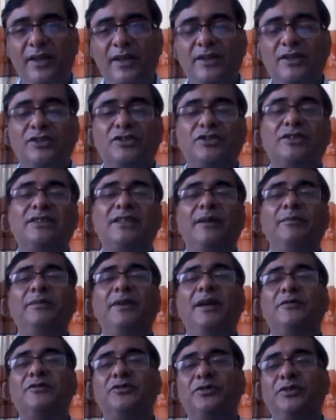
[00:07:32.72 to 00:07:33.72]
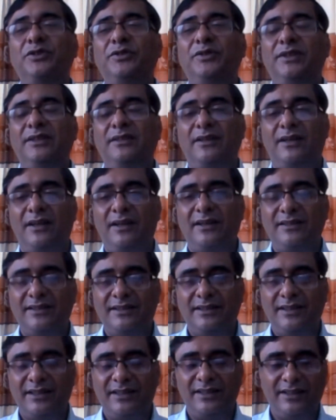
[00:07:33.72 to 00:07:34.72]
So sometimes when you
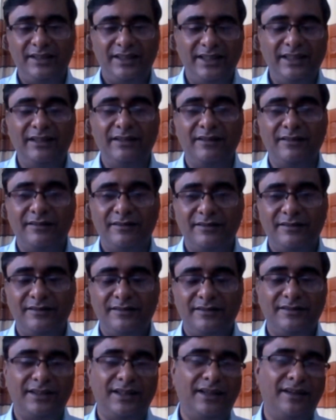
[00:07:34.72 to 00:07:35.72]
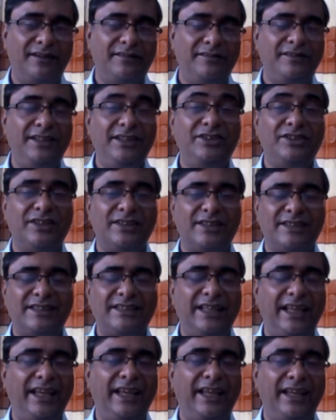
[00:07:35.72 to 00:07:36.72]
hear the
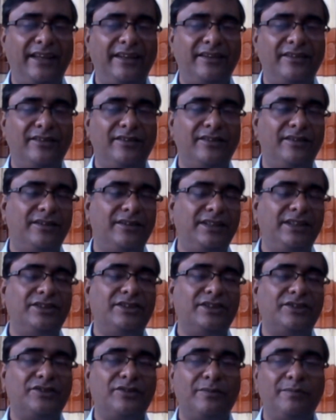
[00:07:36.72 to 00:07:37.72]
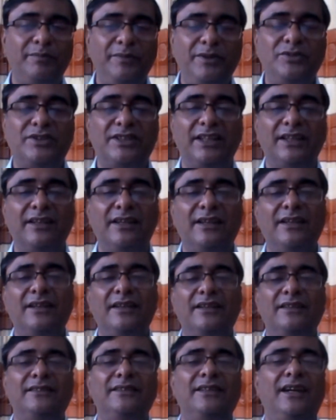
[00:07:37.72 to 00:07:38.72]
teachers of music,
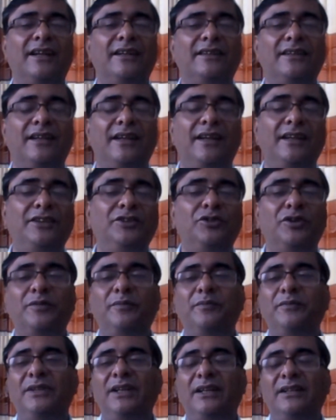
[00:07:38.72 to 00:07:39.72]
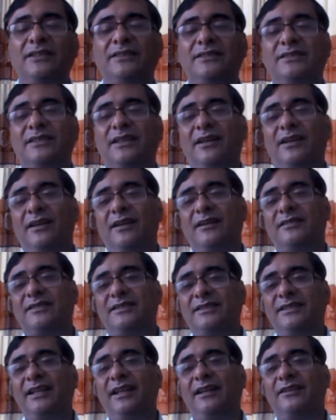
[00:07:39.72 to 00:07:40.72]
that there is
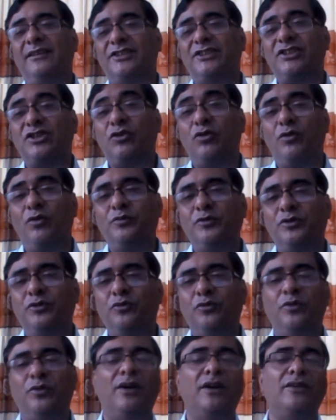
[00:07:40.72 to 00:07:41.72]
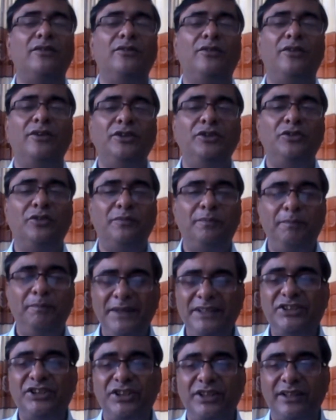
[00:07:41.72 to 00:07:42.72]
still scope to work on your
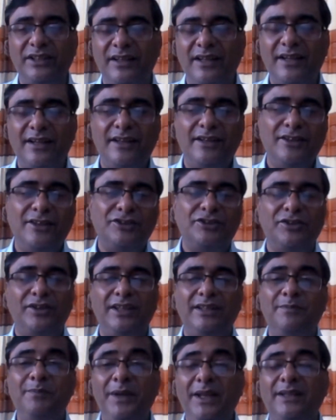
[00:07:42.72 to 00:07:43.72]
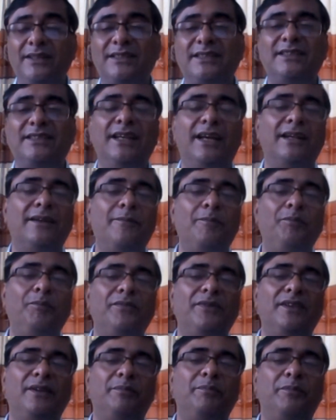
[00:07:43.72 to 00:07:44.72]
pitching. So it means that
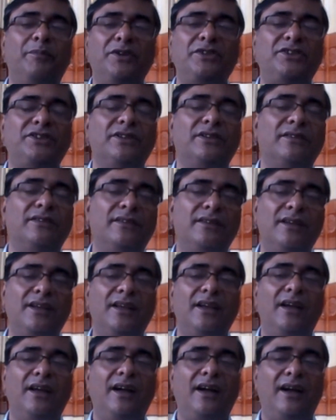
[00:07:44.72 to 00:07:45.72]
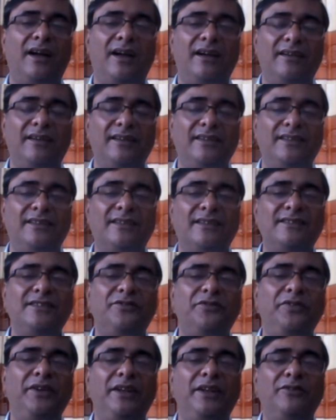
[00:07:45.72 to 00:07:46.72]
the person it
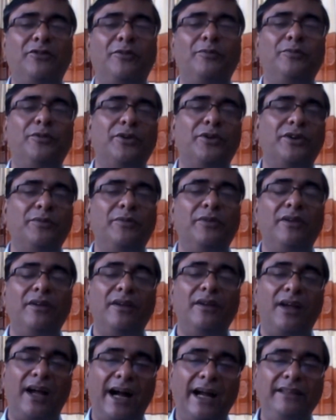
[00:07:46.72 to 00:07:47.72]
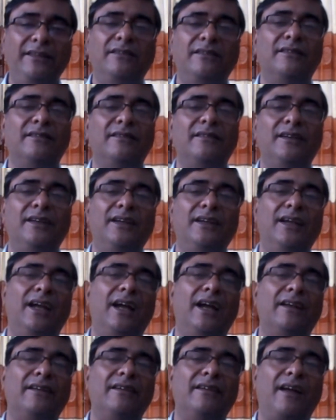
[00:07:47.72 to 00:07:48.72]
doesn't feel comfortable either
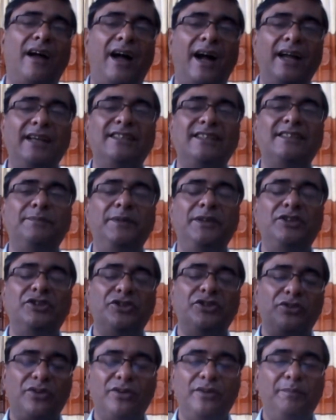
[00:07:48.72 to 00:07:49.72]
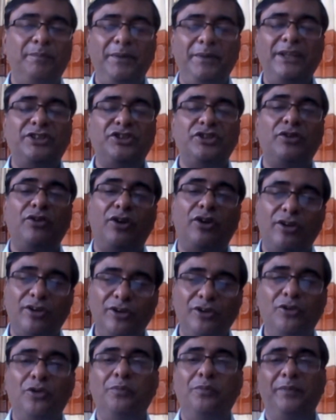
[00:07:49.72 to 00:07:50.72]
at high pitch or
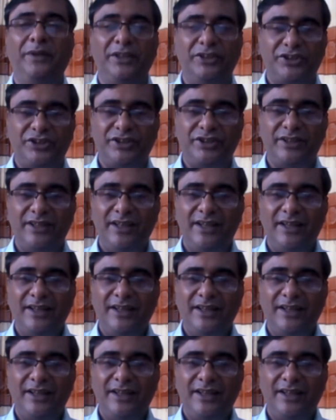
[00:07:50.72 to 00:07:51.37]
low pitch.